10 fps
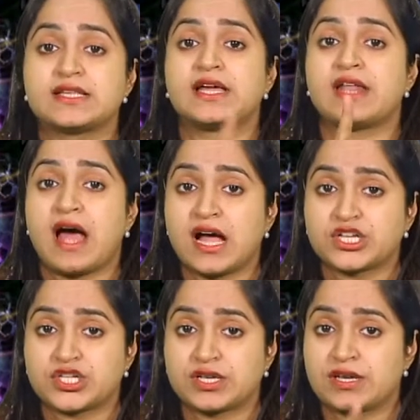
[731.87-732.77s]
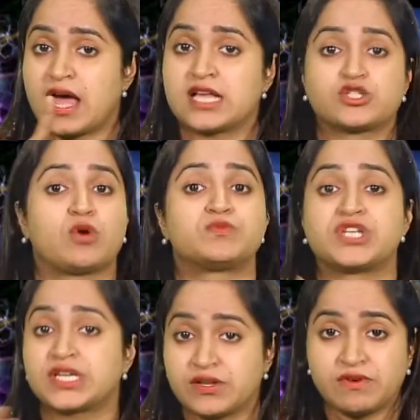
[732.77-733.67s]
an action as
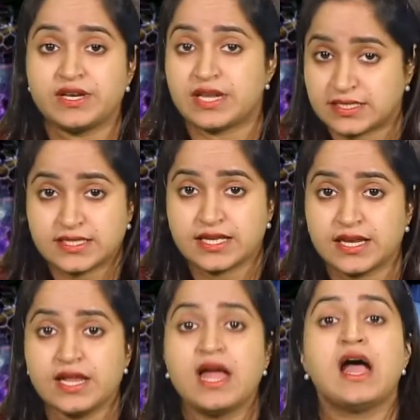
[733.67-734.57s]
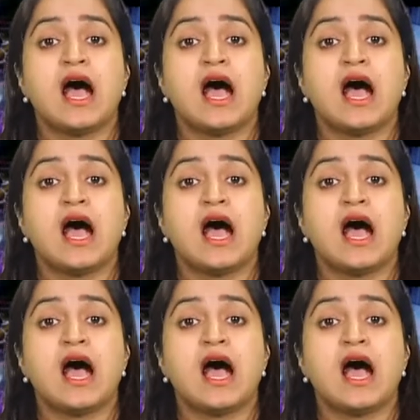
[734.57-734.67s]
objectively necessary